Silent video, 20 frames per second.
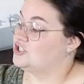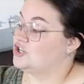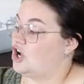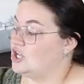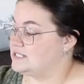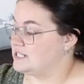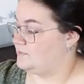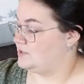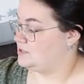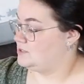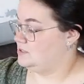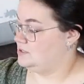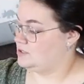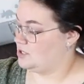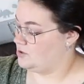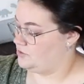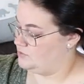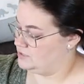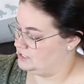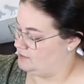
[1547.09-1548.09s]
are all sleepers, so I'll
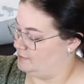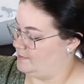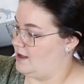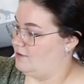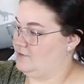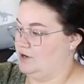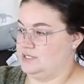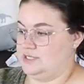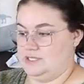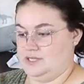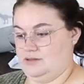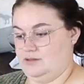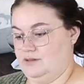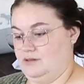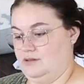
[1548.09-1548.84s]
go through the sleeper pile first.